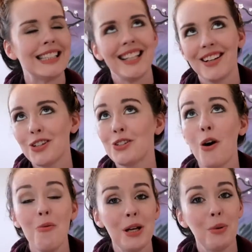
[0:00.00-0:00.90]
There's
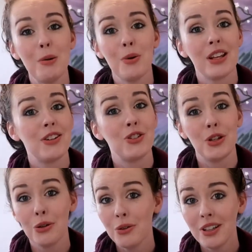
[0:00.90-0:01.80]
so many people that
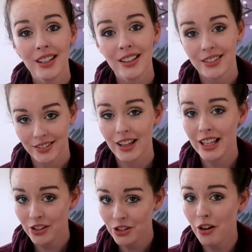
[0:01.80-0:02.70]
do
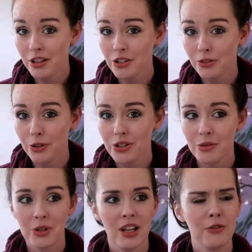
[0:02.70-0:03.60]
install these floors
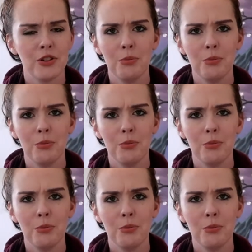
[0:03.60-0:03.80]
themselves.